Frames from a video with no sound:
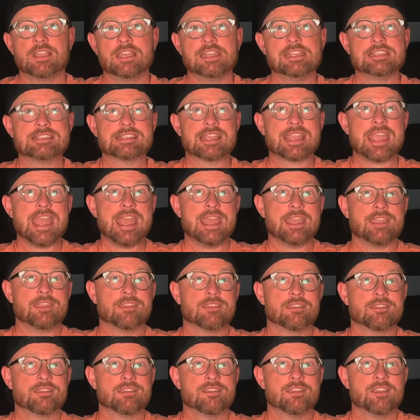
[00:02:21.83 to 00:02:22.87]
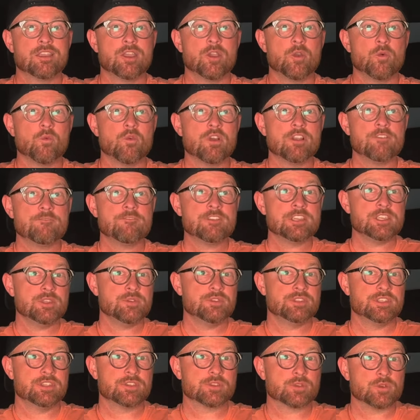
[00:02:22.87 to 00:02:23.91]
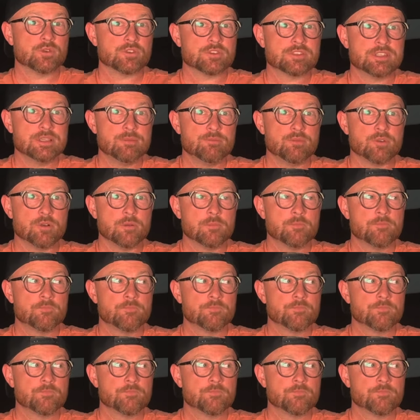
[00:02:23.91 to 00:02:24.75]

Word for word: And he's like, hey, what if we use this cool symbol